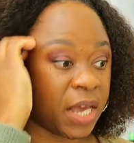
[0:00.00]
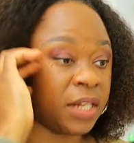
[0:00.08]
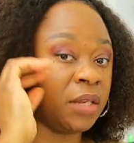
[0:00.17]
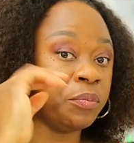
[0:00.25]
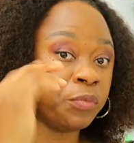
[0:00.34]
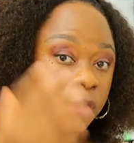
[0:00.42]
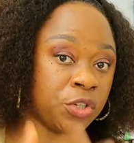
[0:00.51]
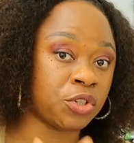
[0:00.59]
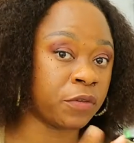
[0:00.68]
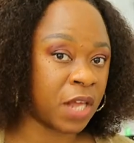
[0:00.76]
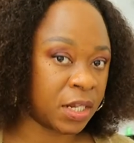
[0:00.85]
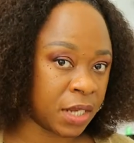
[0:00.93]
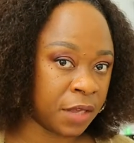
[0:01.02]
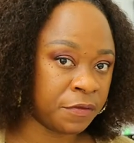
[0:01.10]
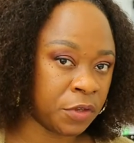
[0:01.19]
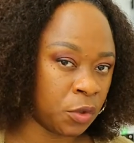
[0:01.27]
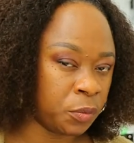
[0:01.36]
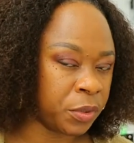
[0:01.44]
any breach of that
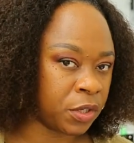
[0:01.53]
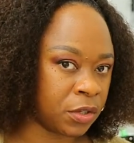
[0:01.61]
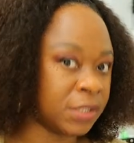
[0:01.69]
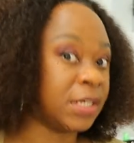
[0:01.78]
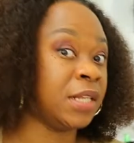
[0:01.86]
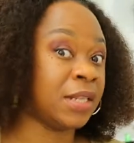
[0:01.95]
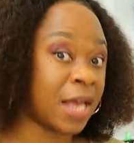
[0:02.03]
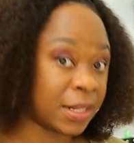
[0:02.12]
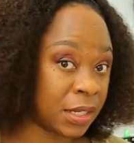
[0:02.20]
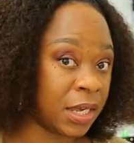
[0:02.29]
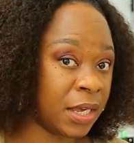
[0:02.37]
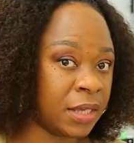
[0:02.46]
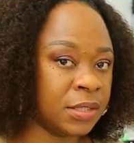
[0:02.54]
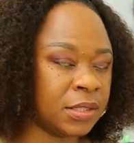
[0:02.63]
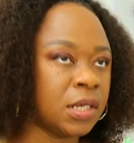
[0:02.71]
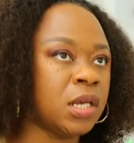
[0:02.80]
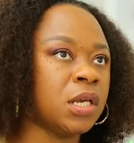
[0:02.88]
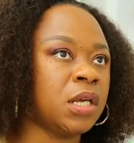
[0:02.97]
AVO because, in that case,
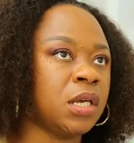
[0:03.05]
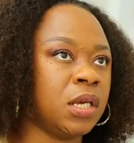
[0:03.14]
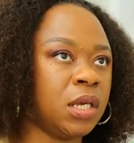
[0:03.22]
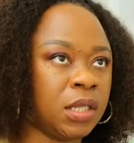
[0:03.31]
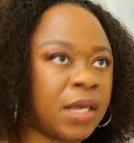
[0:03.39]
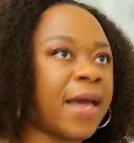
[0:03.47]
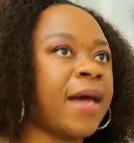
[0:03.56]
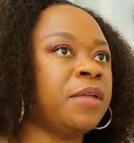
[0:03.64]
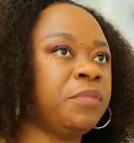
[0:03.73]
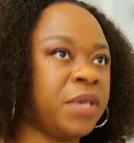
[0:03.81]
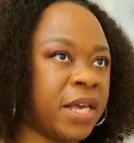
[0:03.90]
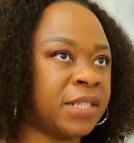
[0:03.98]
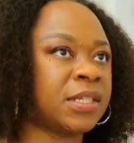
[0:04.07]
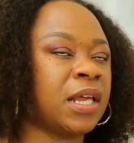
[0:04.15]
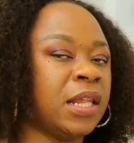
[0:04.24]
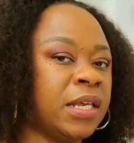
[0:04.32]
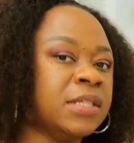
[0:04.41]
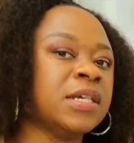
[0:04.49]
it can be
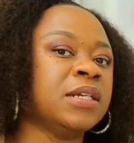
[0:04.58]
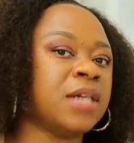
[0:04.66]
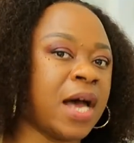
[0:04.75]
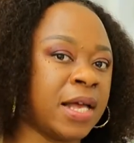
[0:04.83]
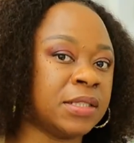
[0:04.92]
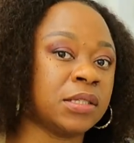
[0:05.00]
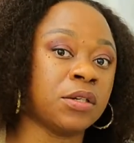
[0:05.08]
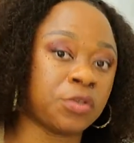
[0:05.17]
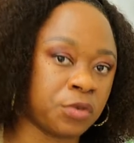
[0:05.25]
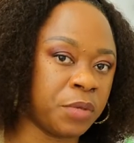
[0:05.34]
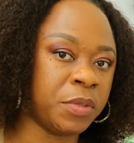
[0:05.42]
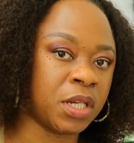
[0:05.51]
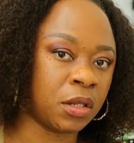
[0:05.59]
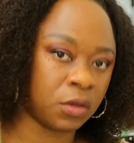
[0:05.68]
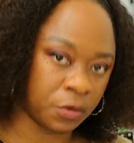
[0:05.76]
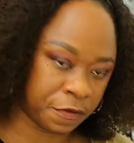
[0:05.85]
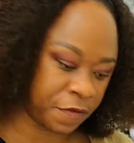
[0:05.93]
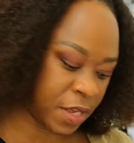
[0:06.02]
escalated as a criminal
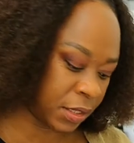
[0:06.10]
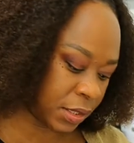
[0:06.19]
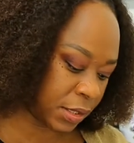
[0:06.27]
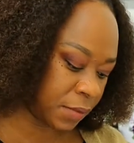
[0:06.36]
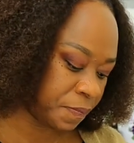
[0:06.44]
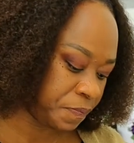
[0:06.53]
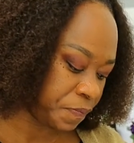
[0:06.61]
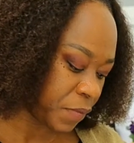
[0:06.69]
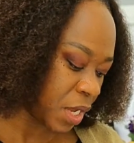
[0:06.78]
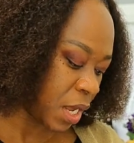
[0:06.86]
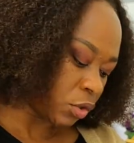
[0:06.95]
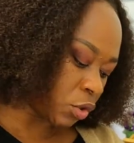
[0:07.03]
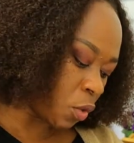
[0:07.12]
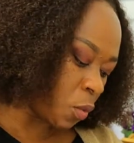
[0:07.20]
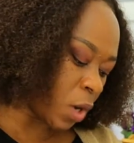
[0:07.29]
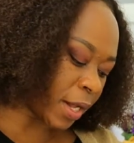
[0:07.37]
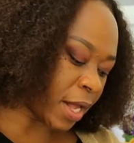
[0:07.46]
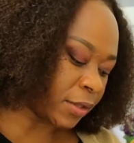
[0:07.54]
offense. So
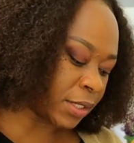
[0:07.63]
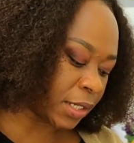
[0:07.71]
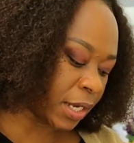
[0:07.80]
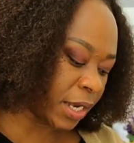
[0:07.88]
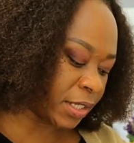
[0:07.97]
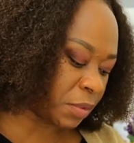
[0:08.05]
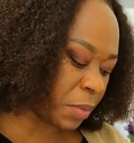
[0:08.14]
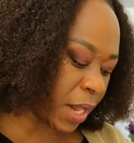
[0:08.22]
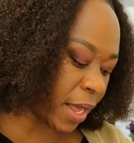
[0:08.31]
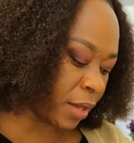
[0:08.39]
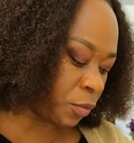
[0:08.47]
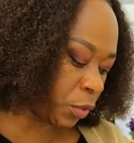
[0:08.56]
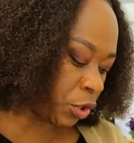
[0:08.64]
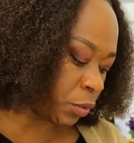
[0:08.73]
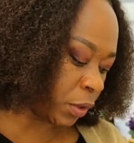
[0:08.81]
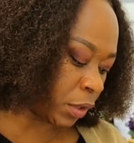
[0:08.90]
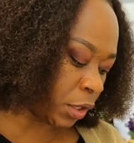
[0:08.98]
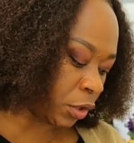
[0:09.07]
work out a case plan which
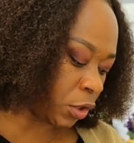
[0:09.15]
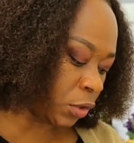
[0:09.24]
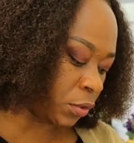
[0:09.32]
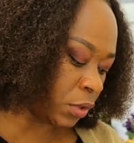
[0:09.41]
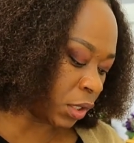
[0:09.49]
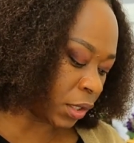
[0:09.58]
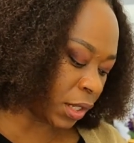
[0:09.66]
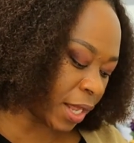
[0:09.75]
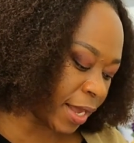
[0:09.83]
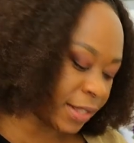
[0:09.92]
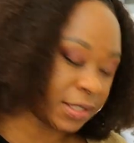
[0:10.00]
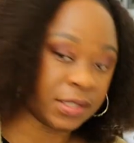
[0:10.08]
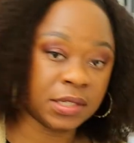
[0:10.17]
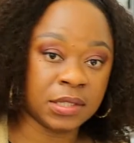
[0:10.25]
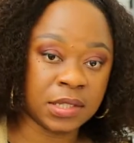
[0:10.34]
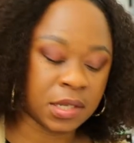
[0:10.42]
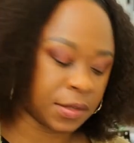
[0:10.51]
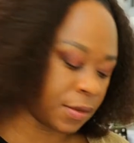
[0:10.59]
will include the client's
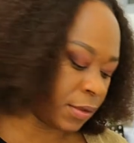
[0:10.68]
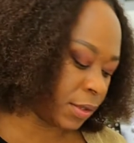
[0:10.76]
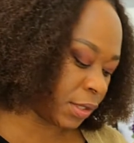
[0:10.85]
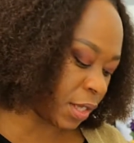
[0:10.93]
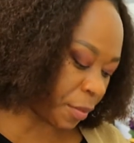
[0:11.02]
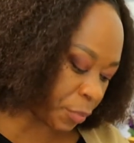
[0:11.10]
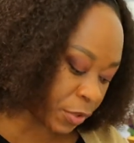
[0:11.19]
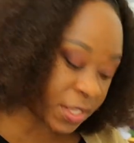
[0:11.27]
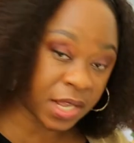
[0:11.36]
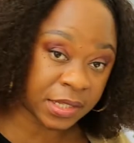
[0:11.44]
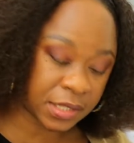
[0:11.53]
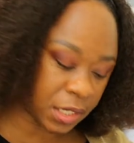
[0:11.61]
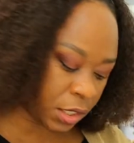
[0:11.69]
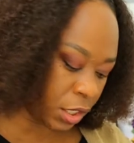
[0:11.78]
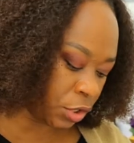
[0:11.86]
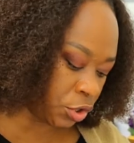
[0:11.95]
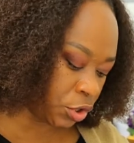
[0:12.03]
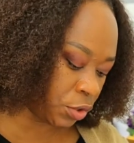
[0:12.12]
details, their presenting
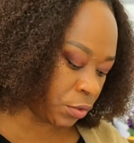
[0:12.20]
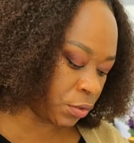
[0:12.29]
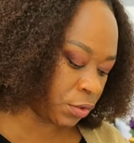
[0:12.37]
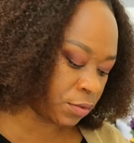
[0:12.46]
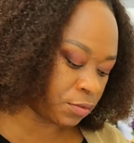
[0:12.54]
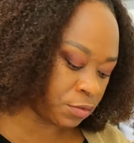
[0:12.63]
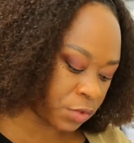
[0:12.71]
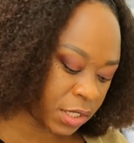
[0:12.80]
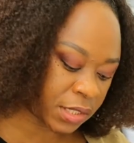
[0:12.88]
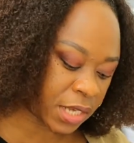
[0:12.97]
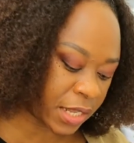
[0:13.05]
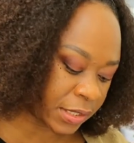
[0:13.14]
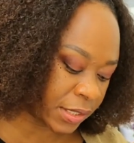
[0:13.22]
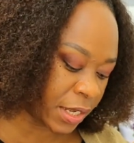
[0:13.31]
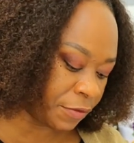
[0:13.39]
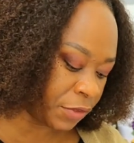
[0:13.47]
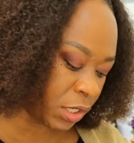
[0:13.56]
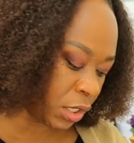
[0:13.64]
issues, risk and
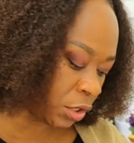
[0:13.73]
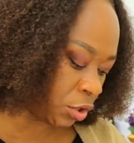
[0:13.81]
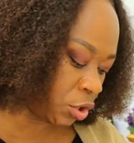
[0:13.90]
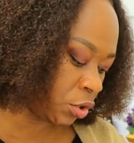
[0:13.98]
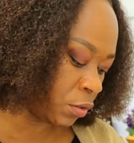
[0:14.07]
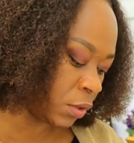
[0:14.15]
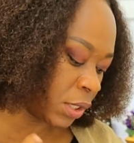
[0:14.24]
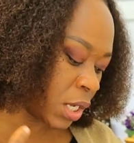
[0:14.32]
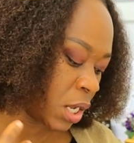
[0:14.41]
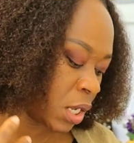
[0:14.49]
safety issues,